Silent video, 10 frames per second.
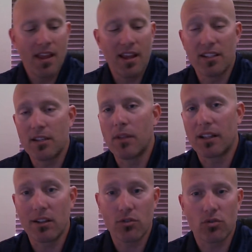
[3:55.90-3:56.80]
It seemed
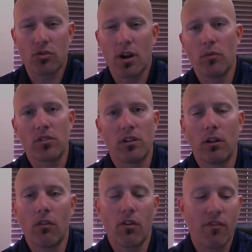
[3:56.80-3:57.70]
like the interest rate was a
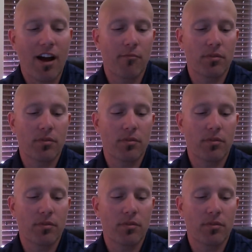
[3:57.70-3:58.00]
little over five